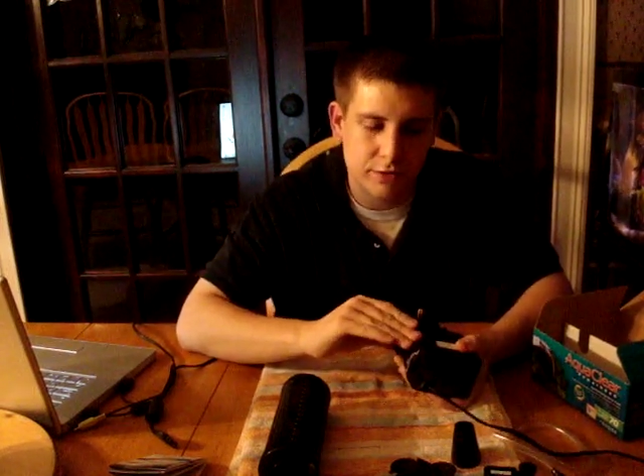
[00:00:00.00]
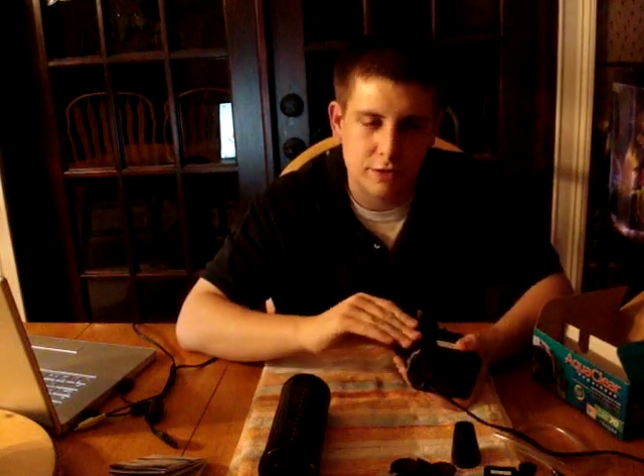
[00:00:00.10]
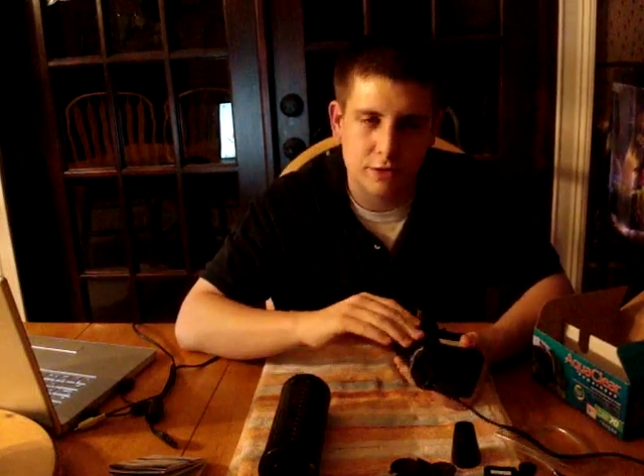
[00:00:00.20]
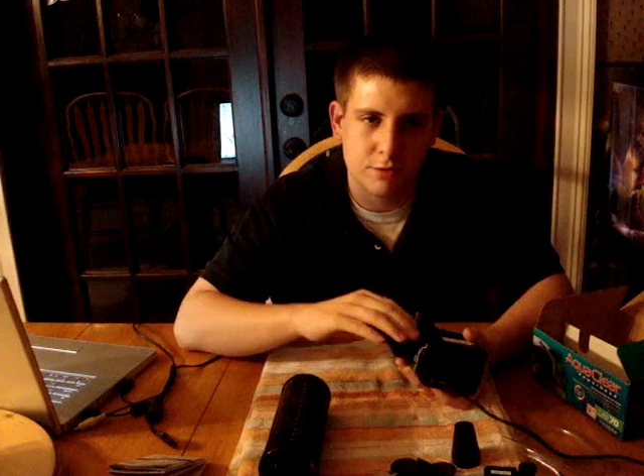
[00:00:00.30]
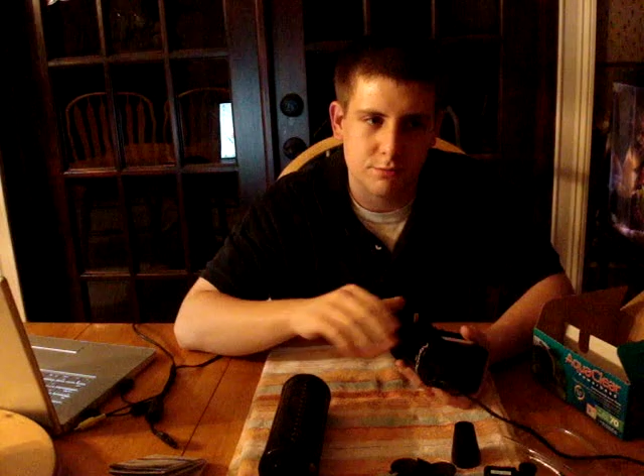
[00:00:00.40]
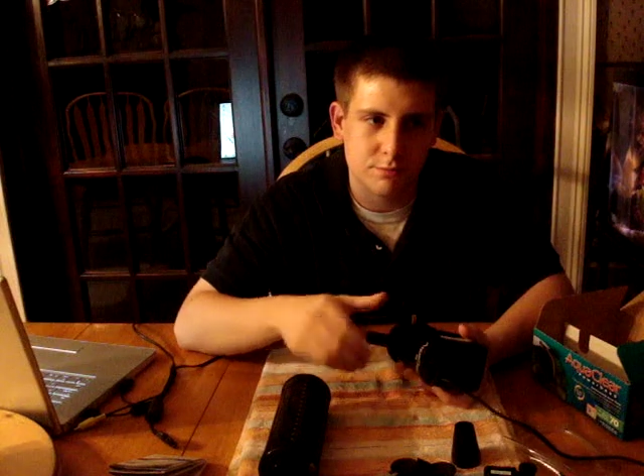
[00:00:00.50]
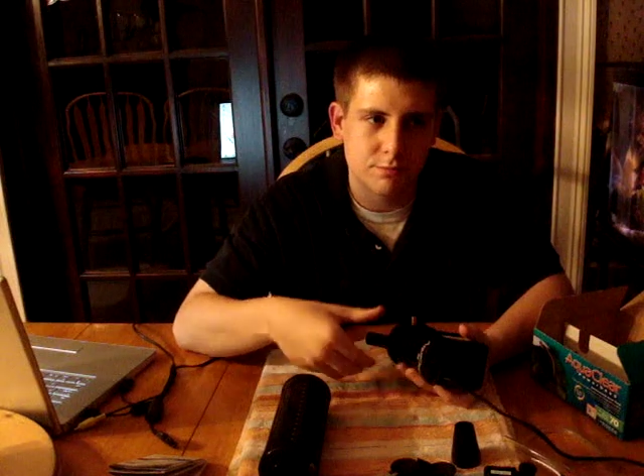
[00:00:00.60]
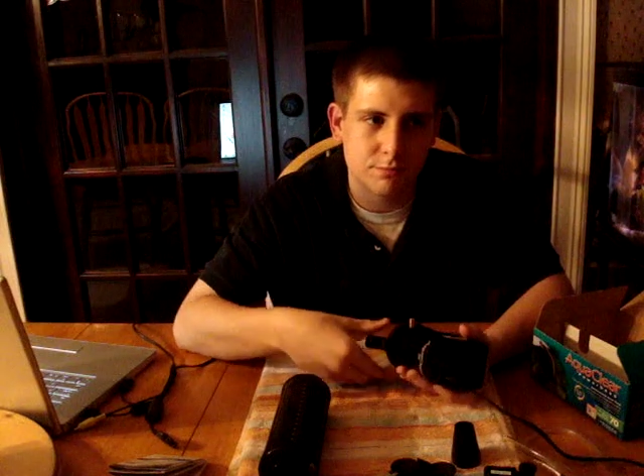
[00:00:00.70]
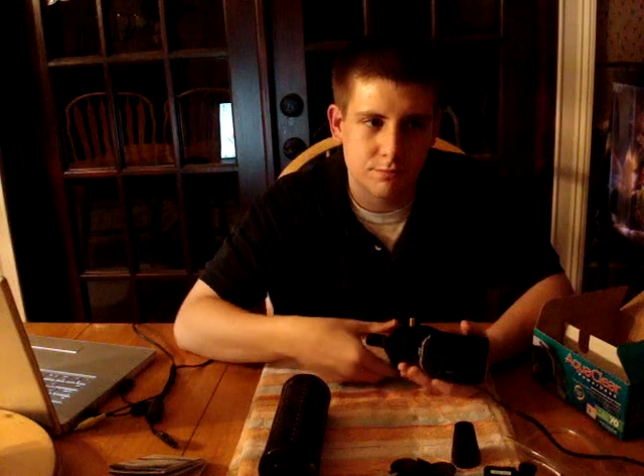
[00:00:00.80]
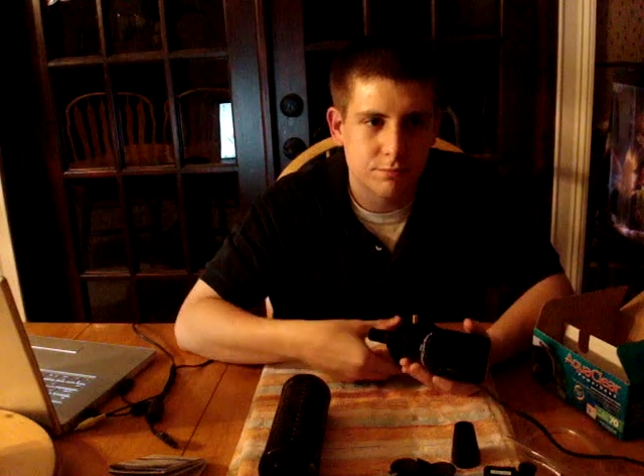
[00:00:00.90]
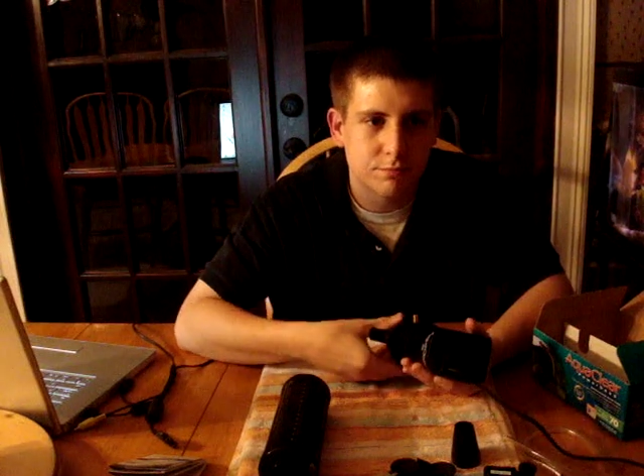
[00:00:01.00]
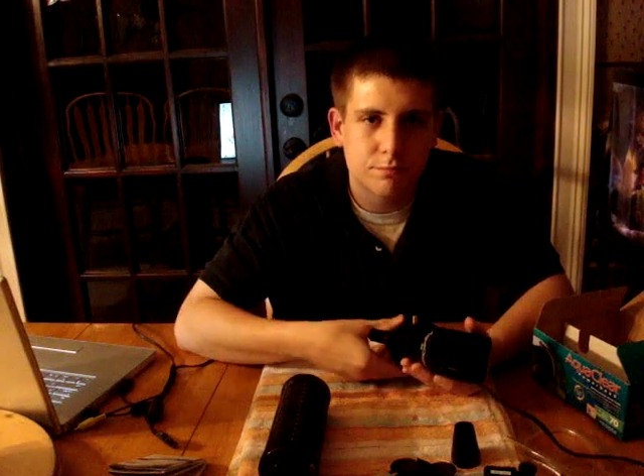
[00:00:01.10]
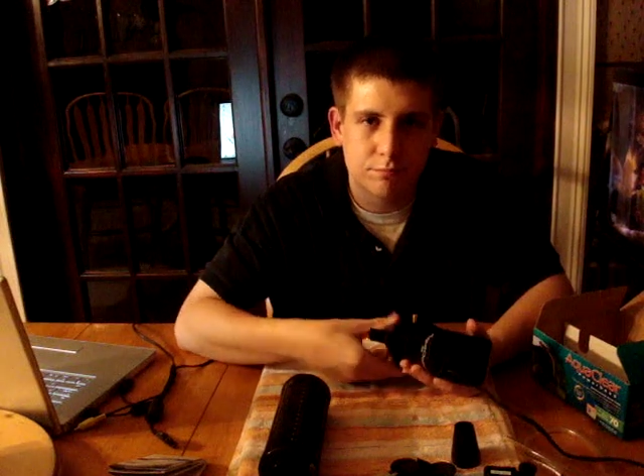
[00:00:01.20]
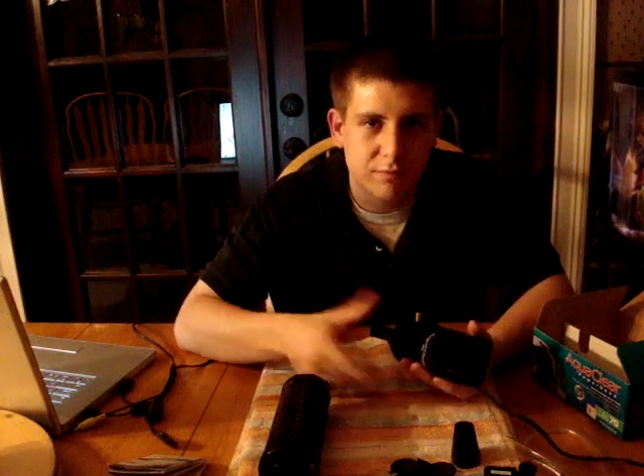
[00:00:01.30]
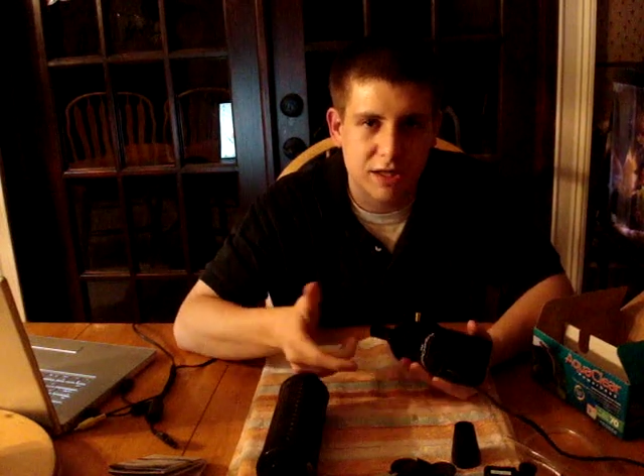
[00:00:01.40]
you know,
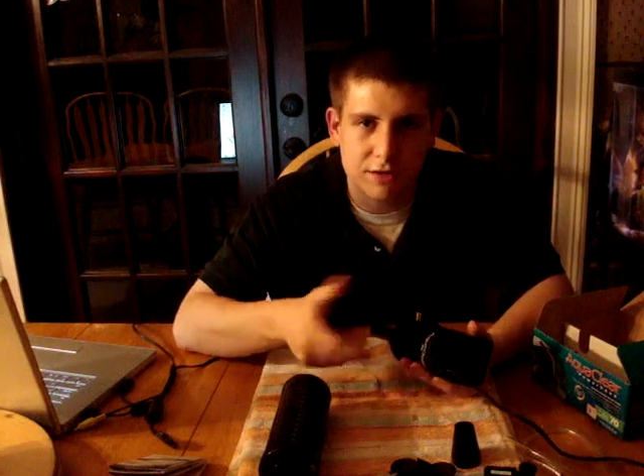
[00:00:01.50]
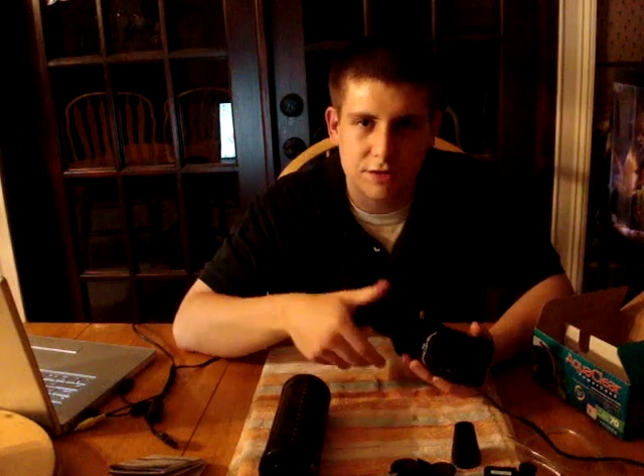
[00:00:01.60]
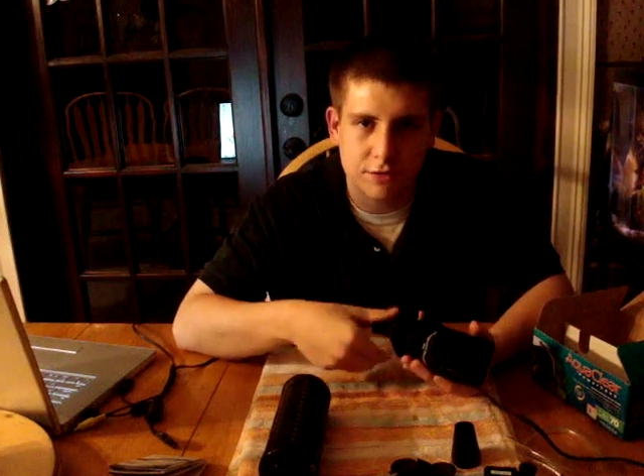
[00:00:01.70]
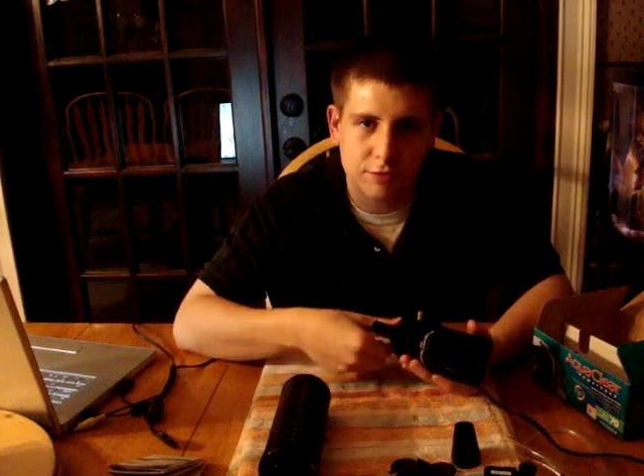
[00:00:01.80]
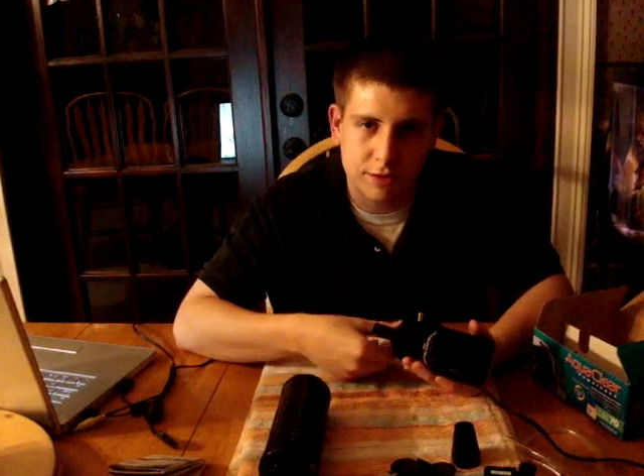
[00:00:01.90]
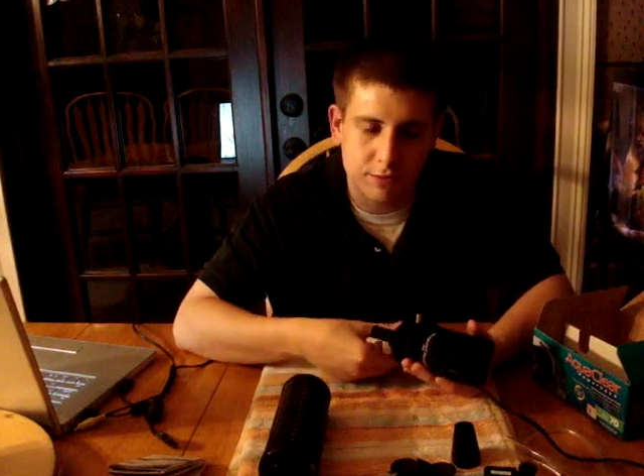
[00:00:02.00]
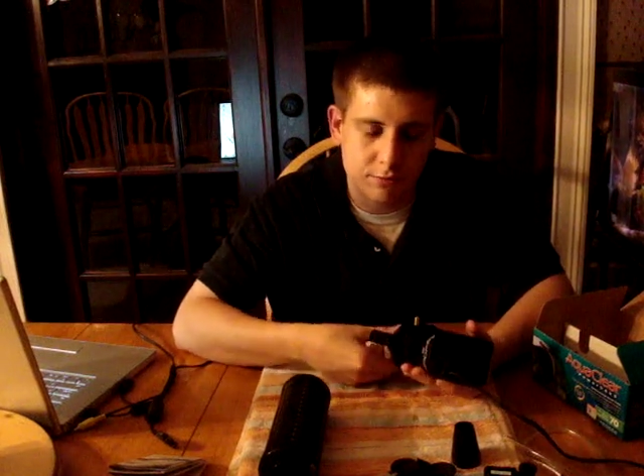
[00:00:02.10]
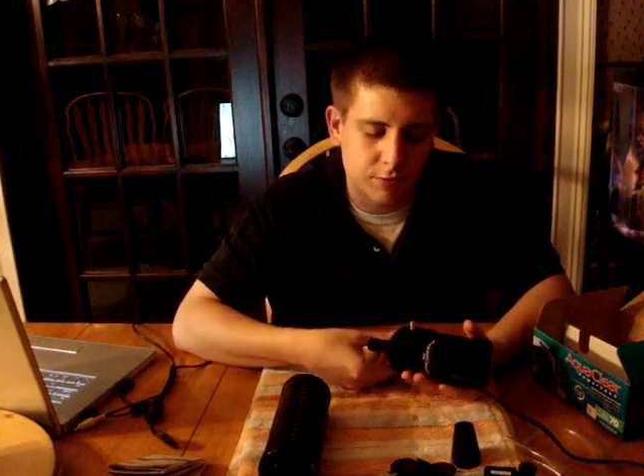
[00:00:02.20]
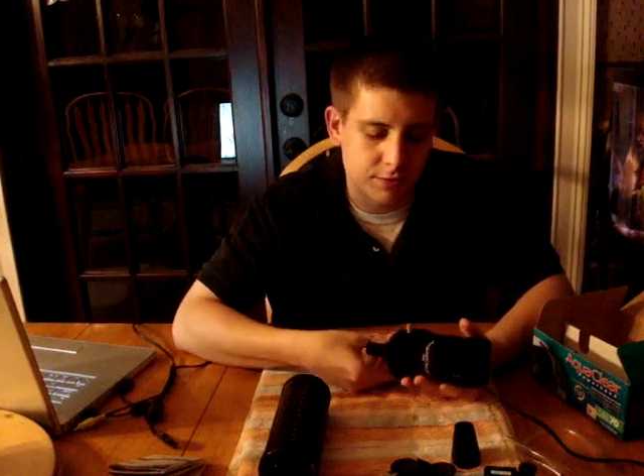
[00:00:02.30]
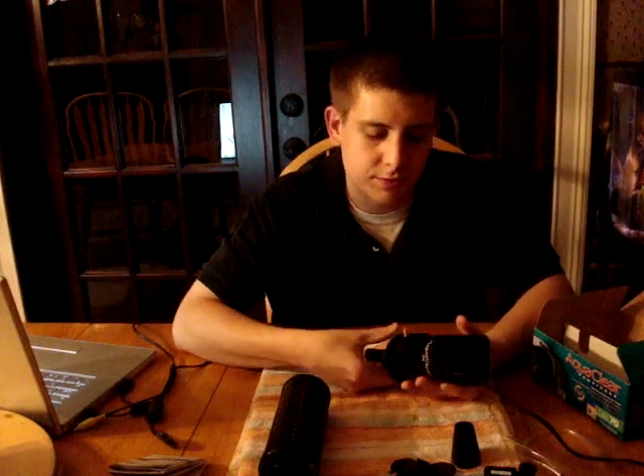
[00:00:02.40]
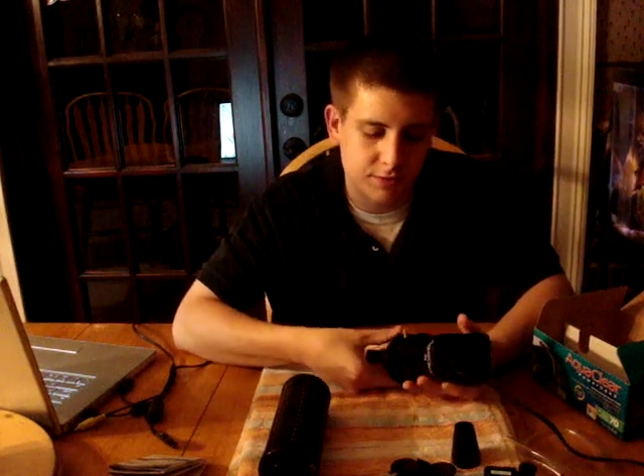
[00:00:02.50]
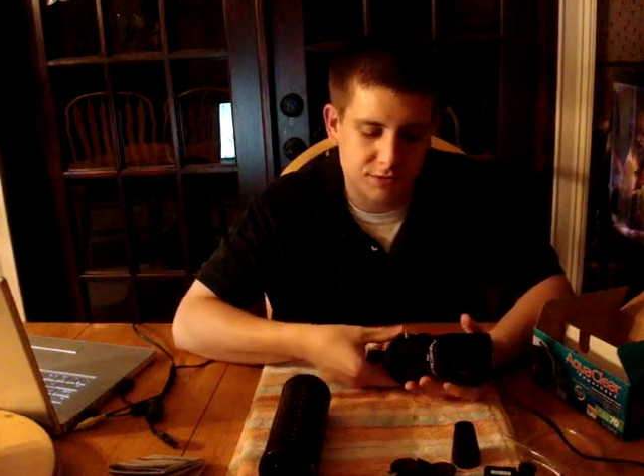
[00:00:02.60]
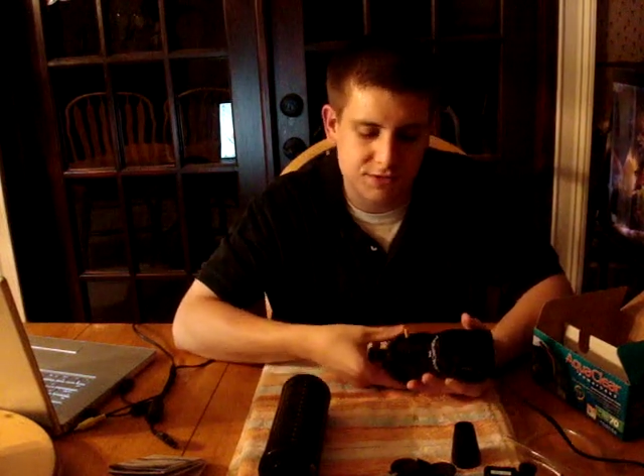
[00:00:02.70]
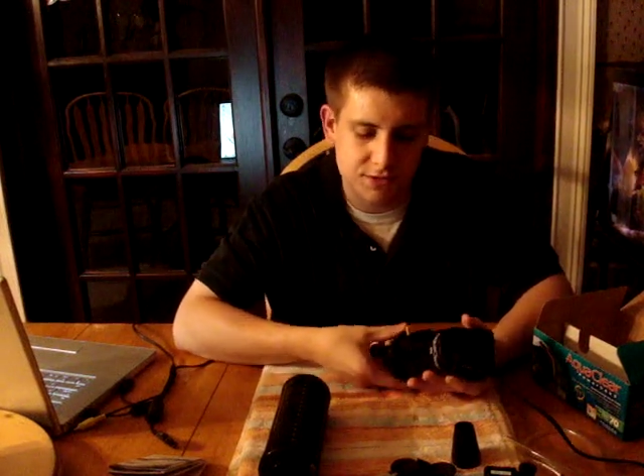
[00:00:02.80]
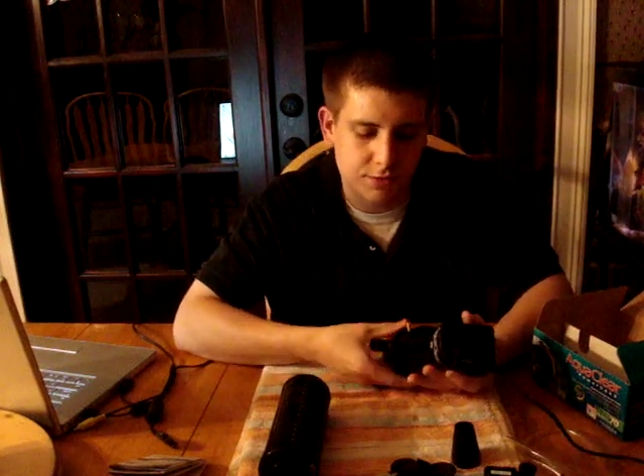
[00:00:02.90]
making current and
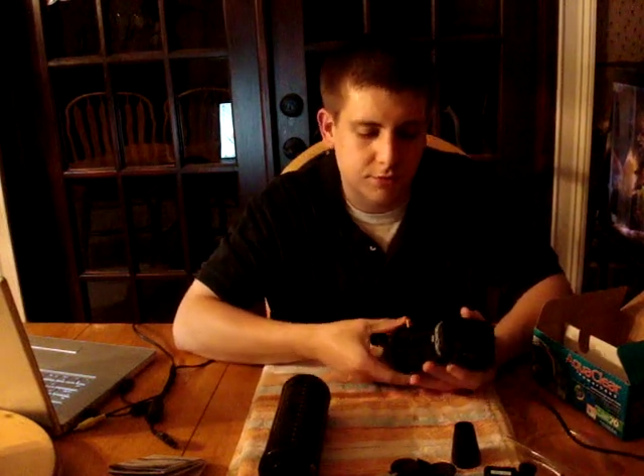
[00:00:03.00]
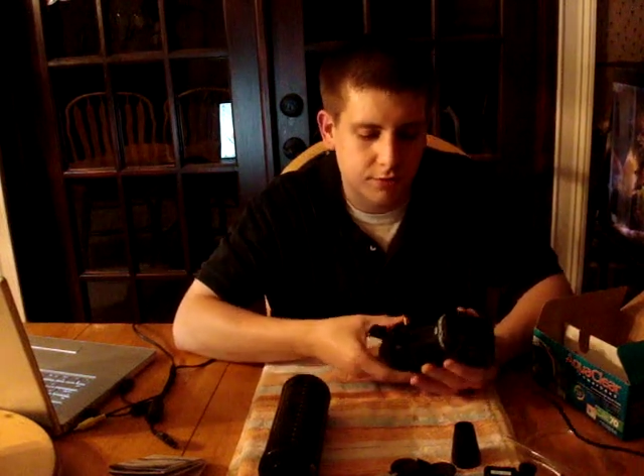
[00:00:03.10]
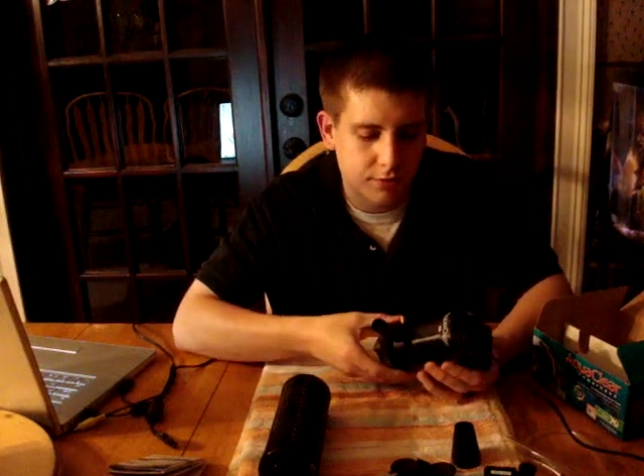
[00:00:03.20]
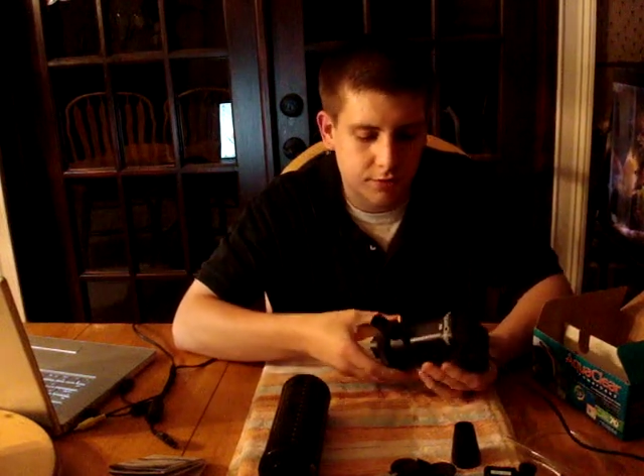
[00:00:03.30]
whatnot. So